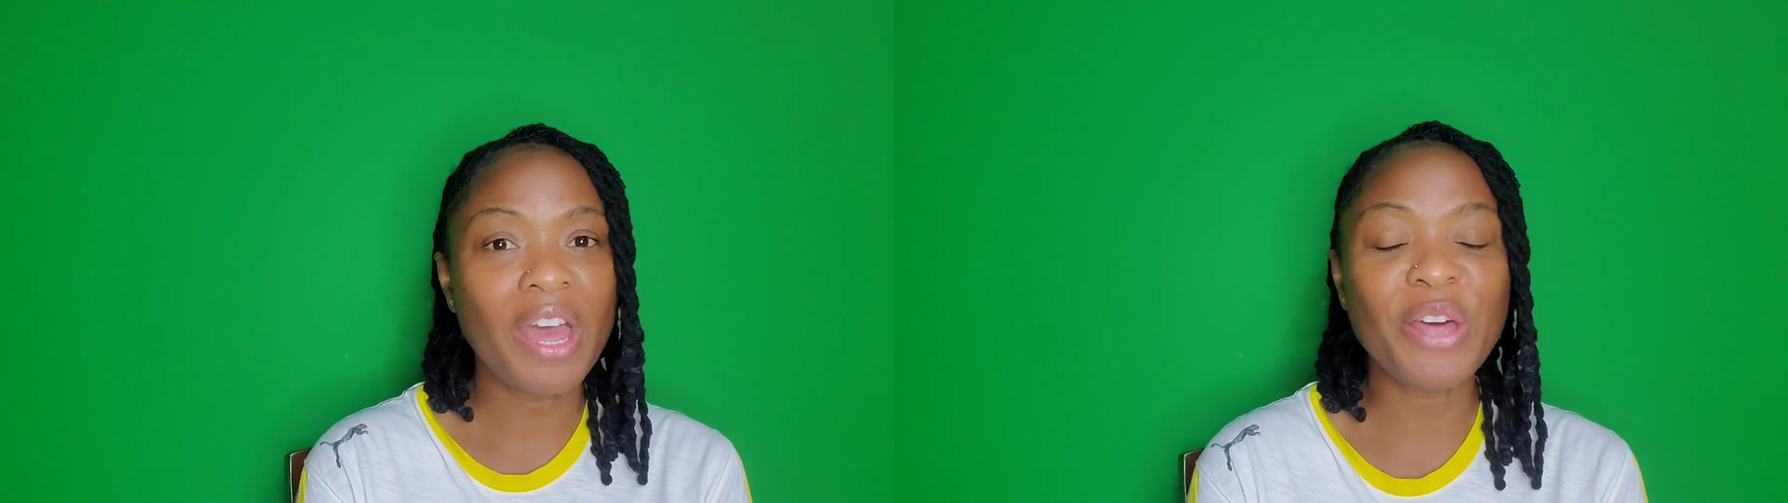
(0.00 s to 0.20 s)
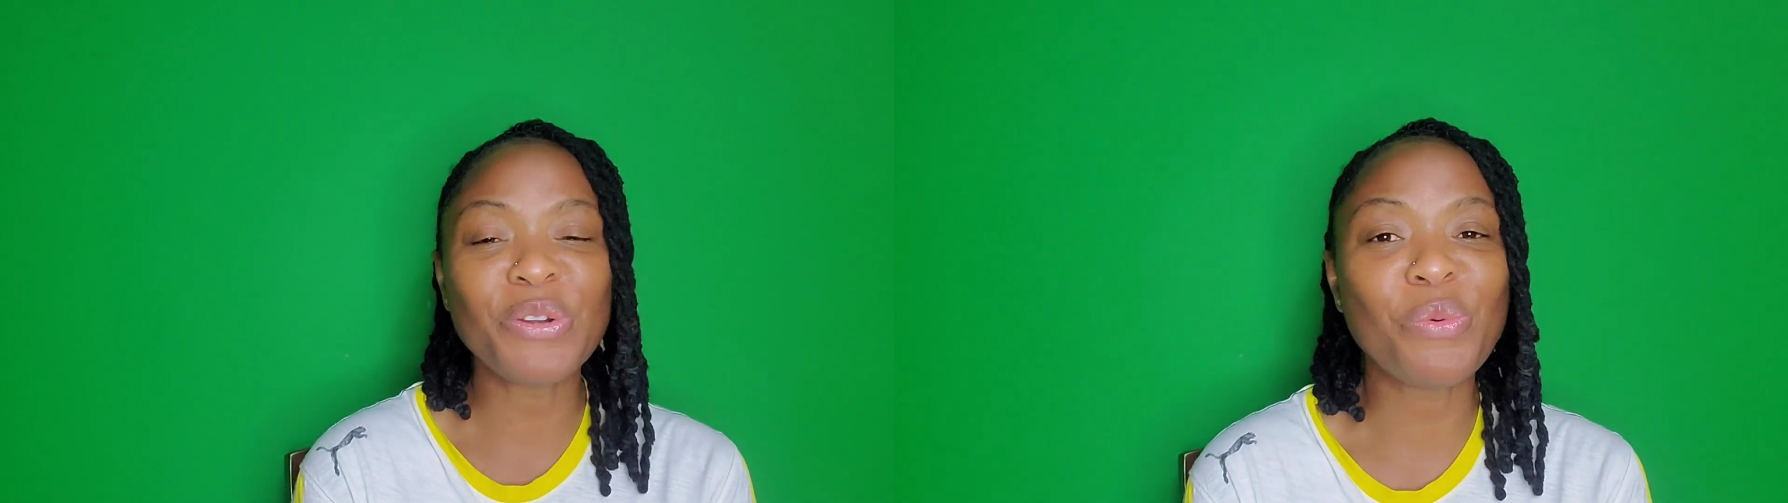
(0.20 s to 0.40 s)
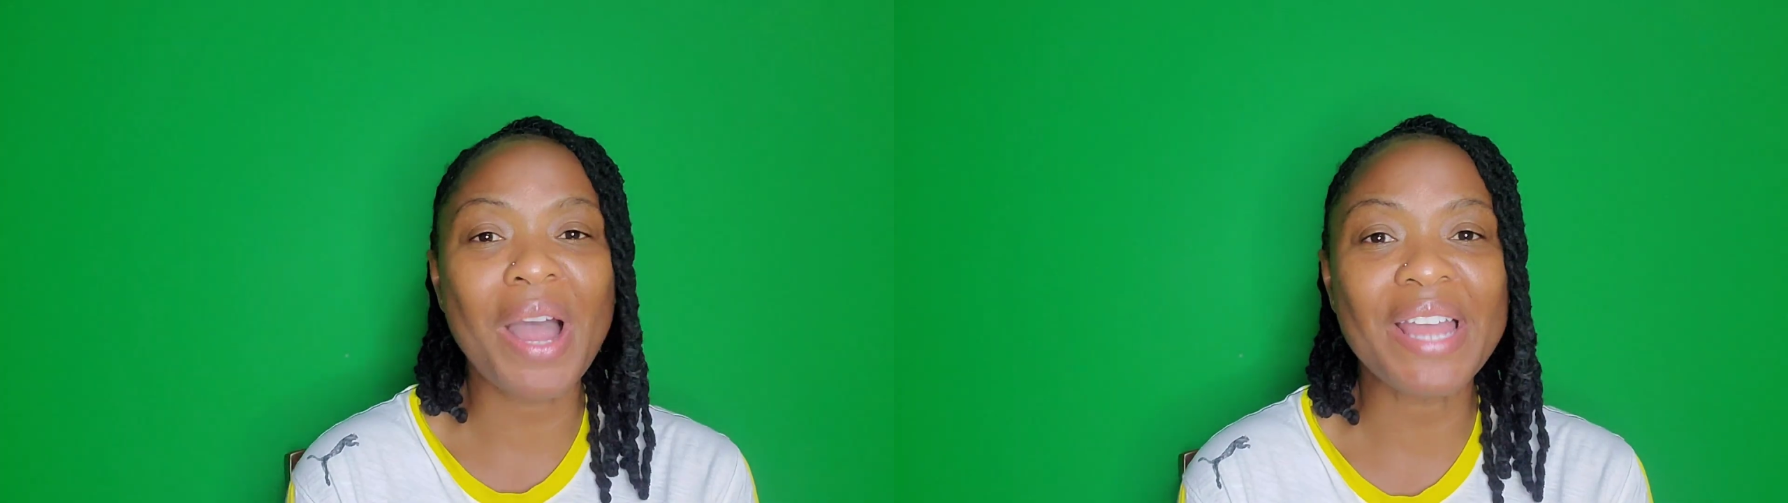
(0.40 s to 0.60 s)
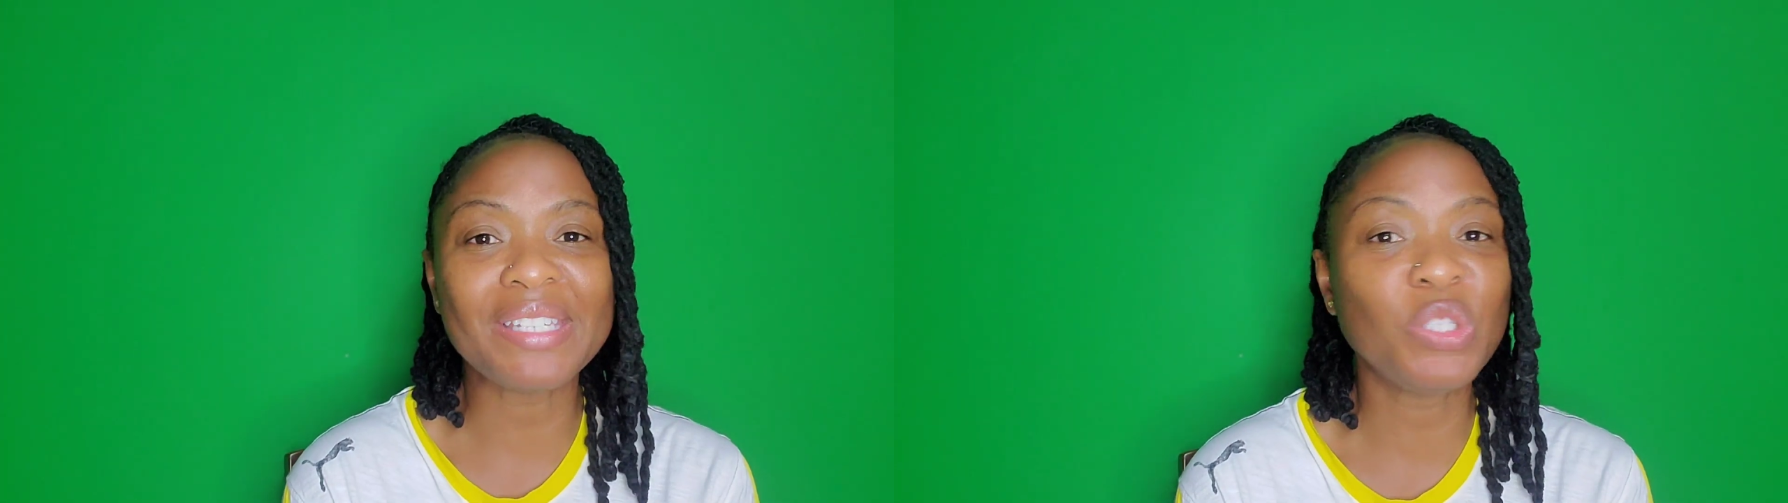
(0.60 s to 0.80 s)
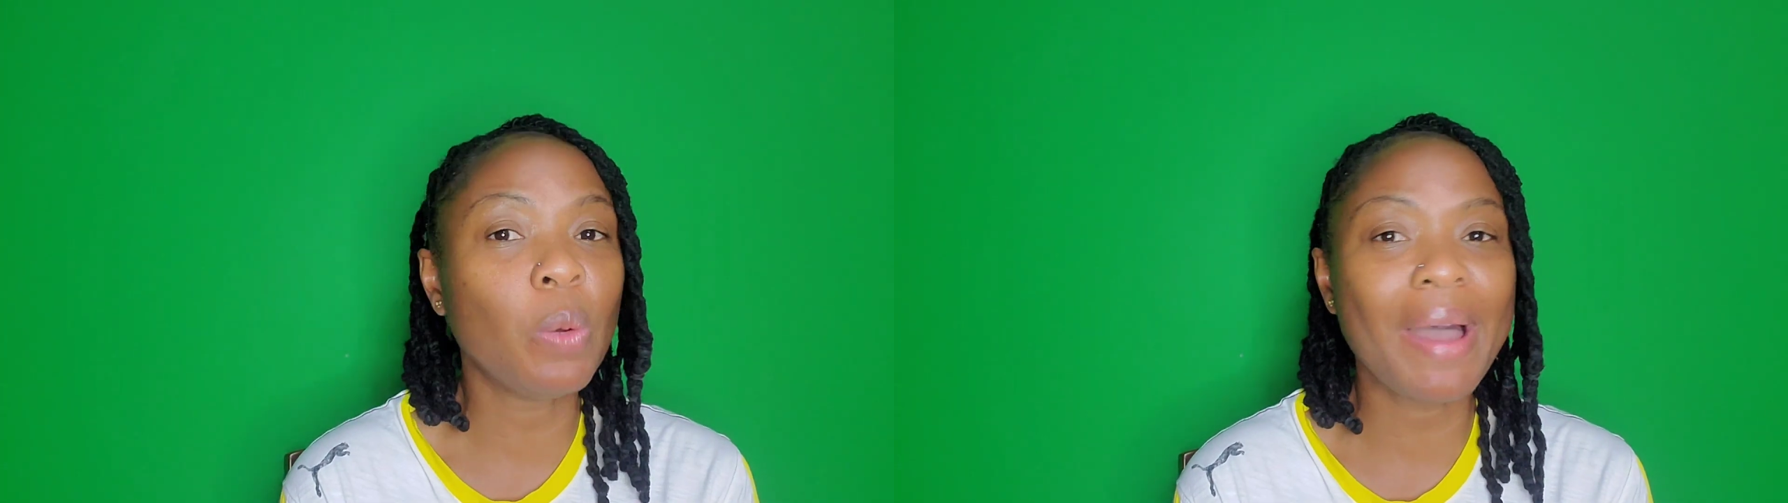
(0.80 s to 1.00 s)

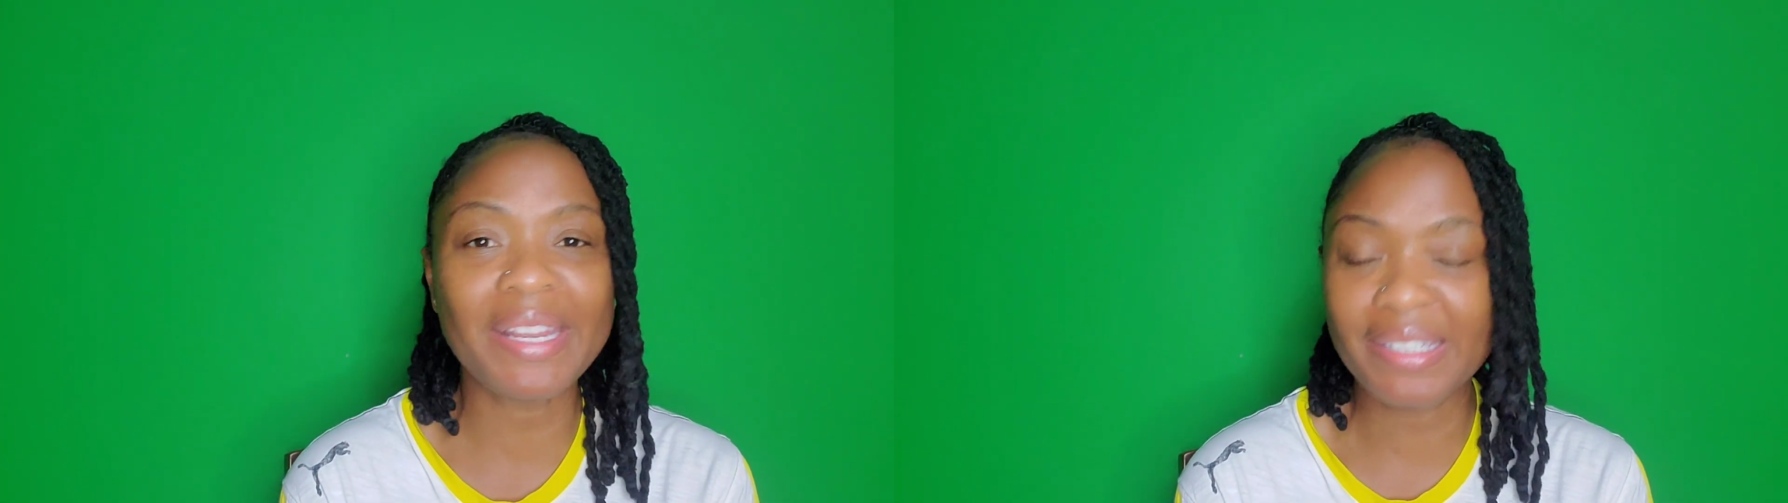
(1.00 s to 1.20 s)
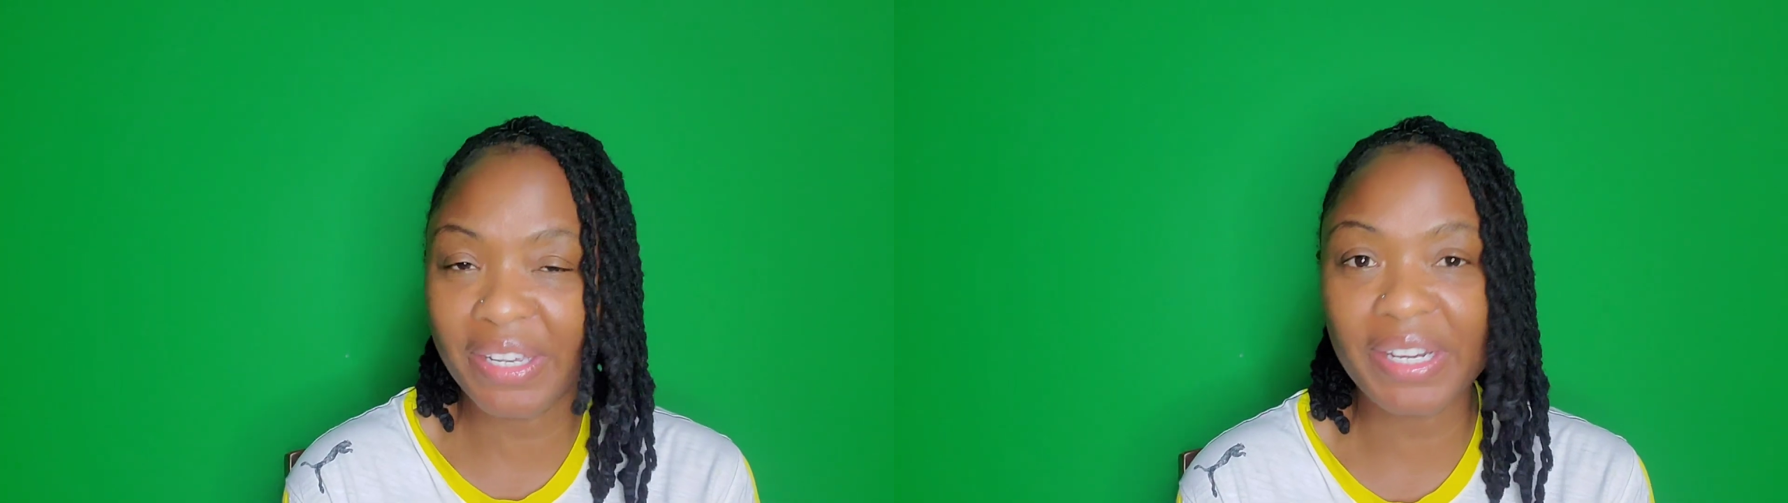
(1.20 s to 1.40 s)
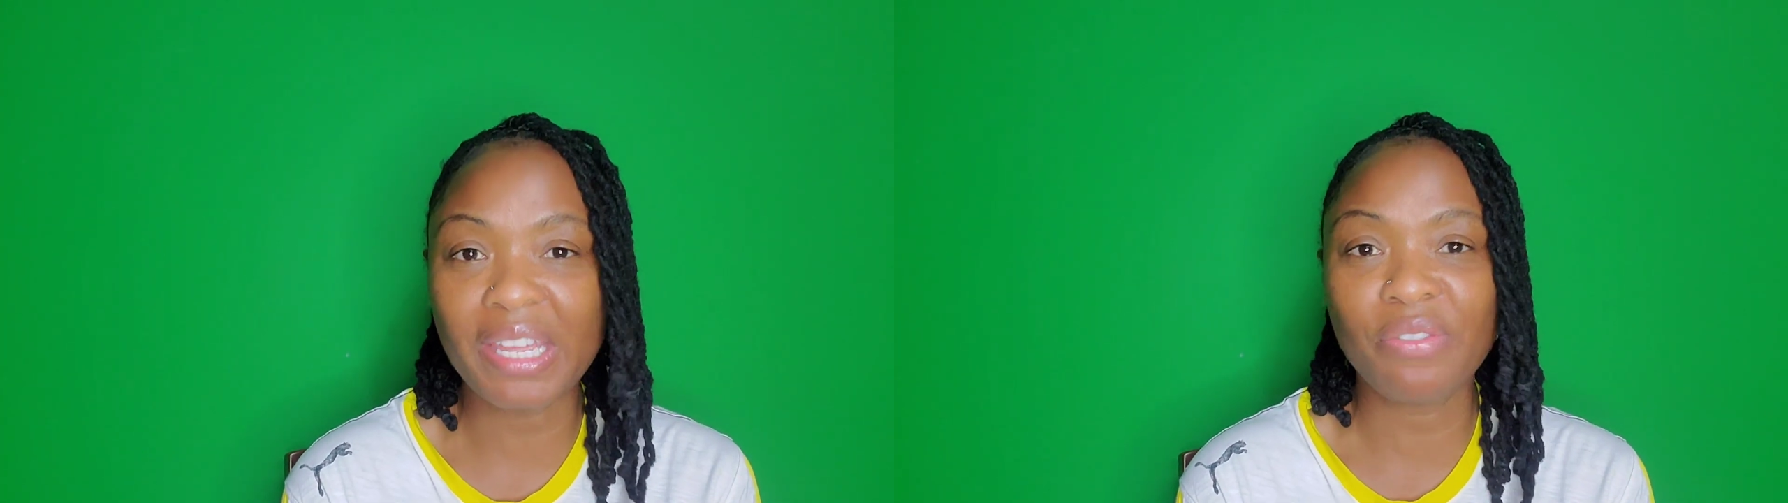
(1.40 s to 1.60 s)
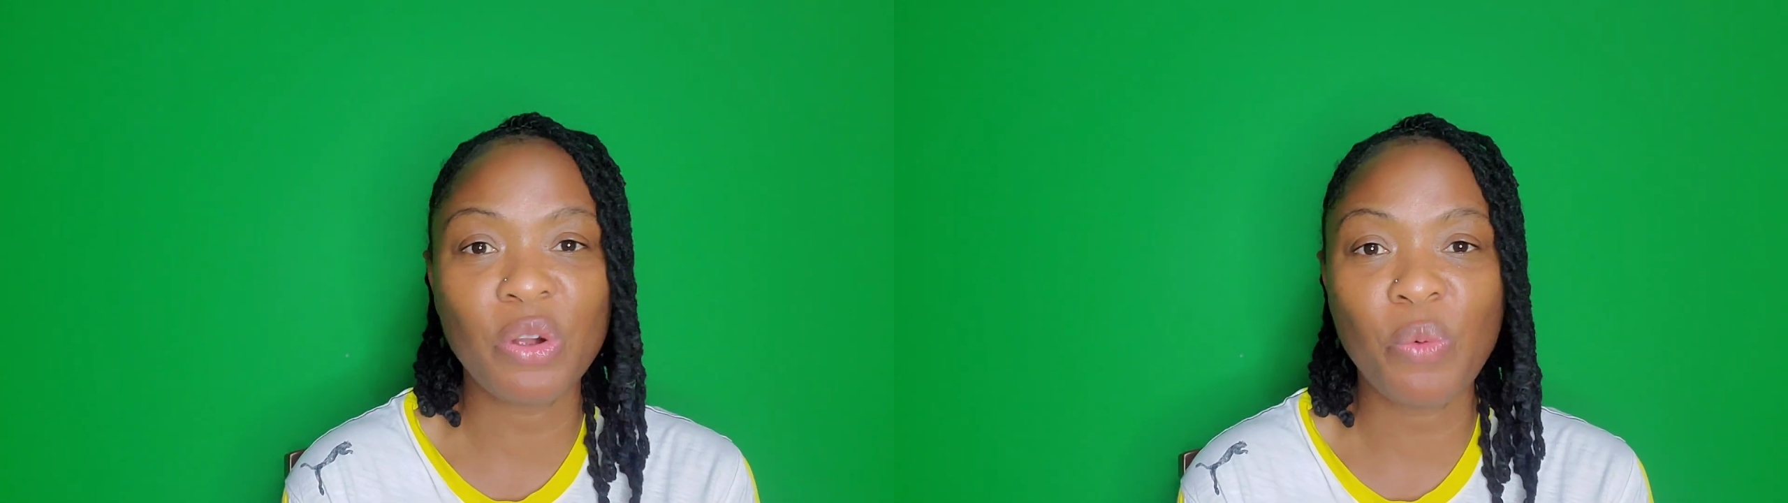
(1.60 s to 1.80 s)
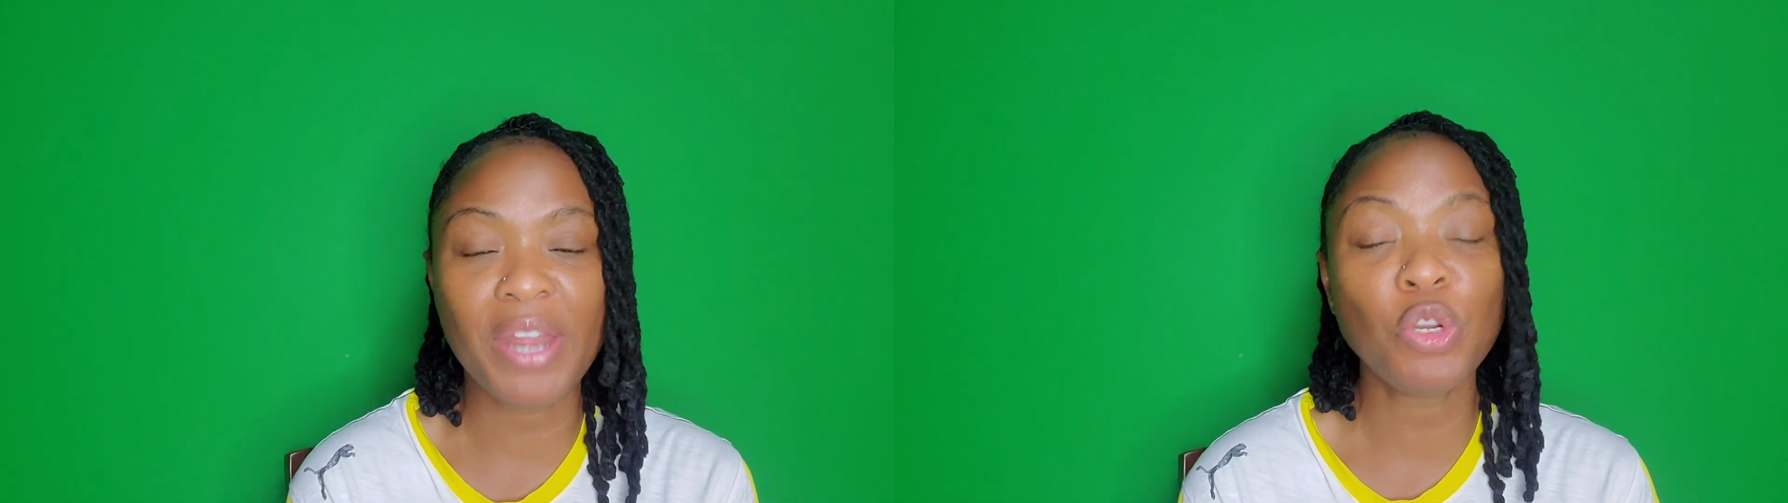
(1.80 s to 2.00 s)
Otherwise, nobody is gonna give her way.